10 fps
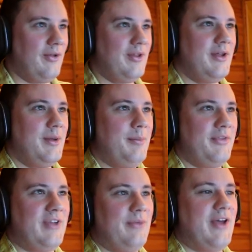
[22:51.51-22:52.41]
but at
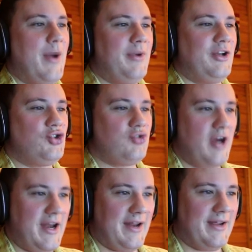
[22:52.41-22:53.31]
the same time, we need
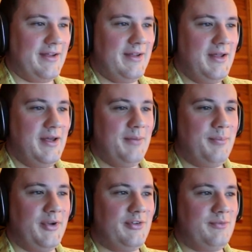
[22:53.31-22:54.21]
training,
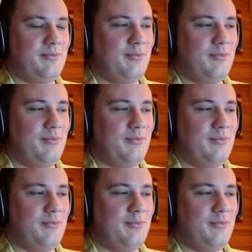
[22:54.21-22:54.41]
but